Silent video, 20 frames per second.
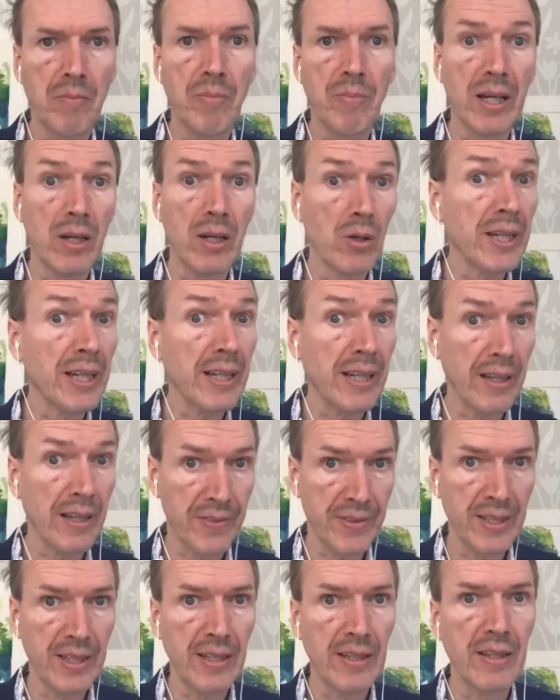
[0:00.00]
looking at
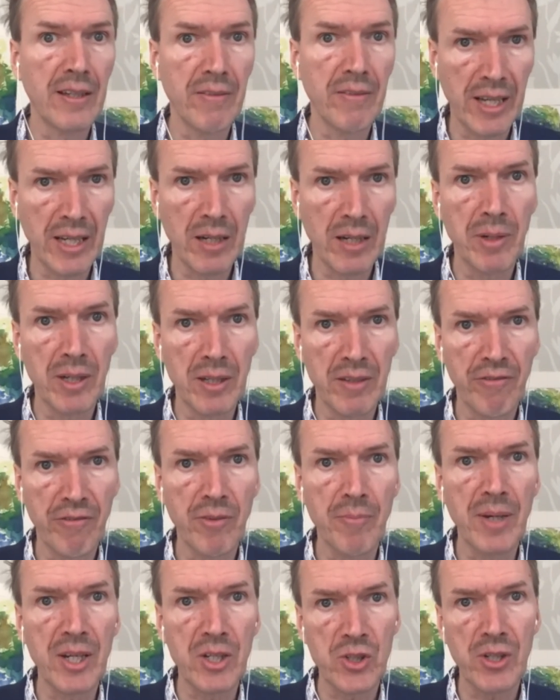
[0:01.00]
the available
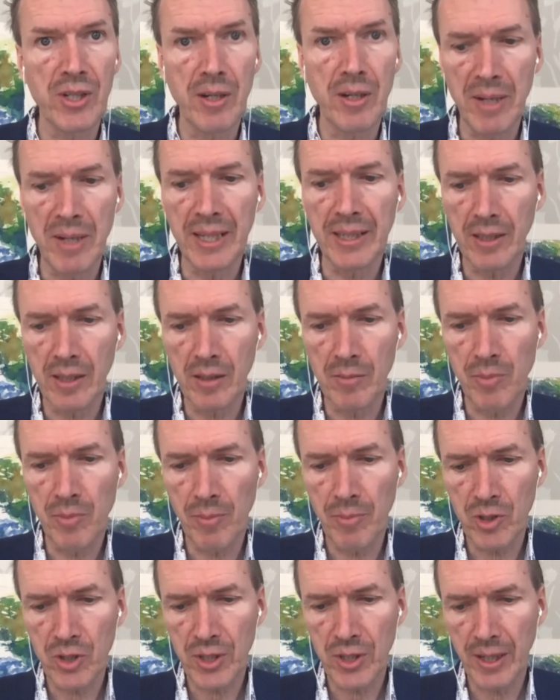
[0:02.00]
information and making a
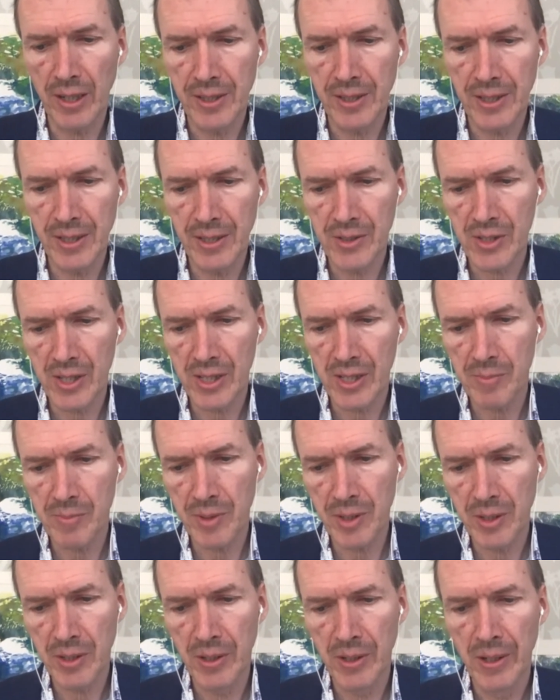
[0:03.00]
proportionality assessment.
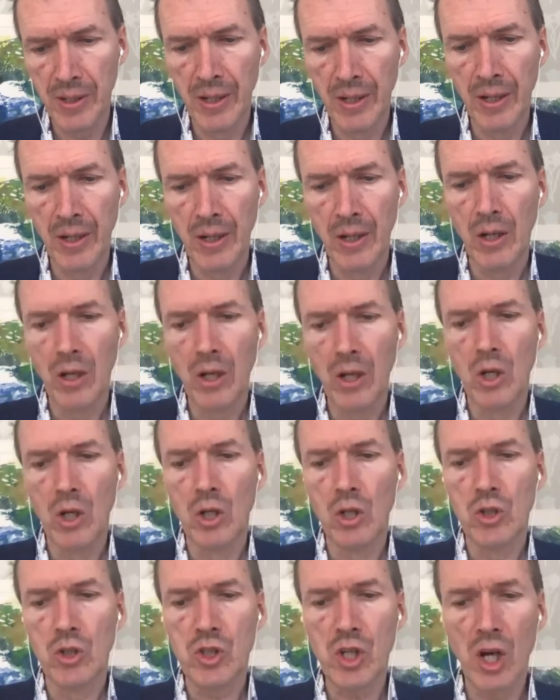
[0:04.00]

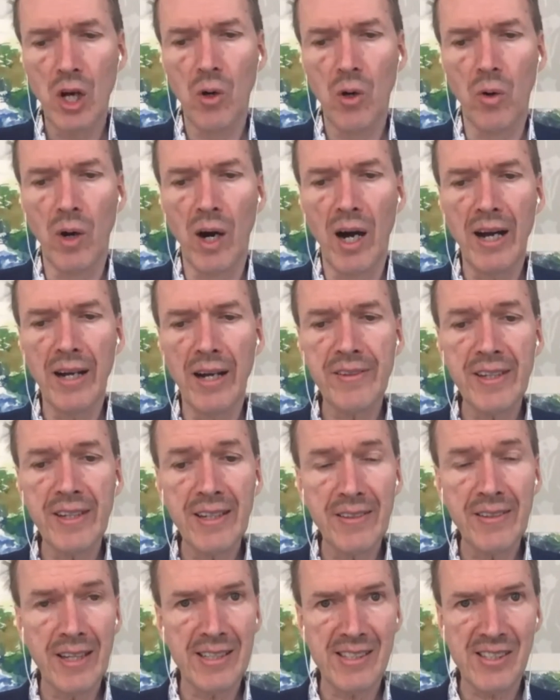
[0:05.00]
So I think
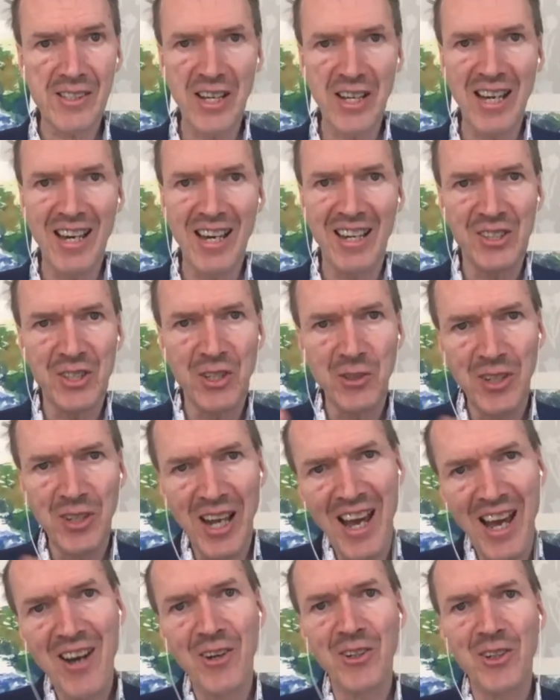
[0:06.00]
that's that. You
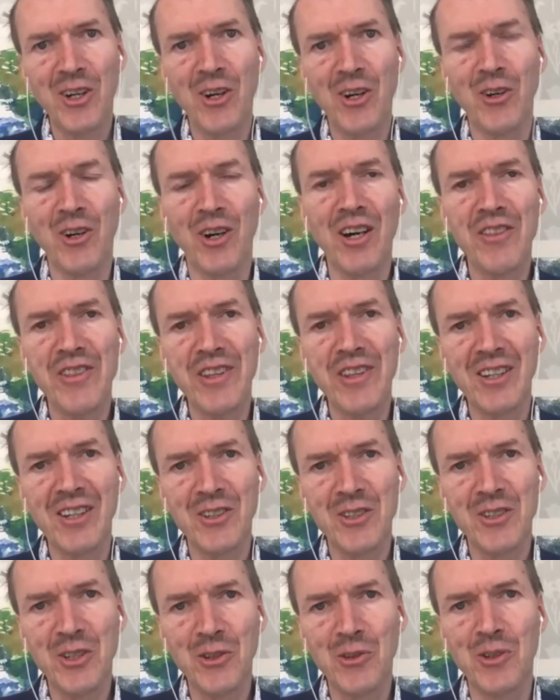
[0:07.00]
now know a thing or
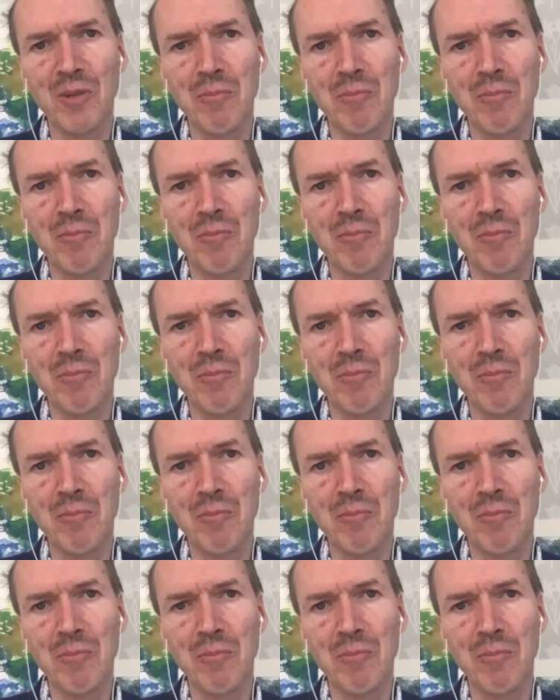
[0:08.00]
two